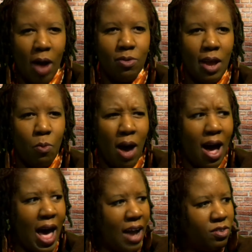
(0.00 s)
I was like, wow,
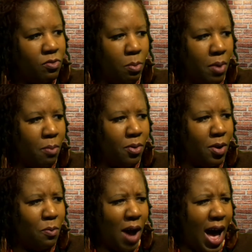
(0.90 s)
I actually
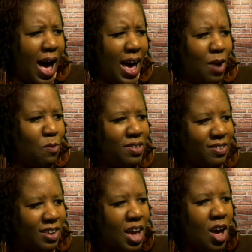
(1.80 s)
remember what I was
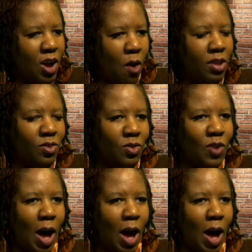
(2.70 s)
going through. So I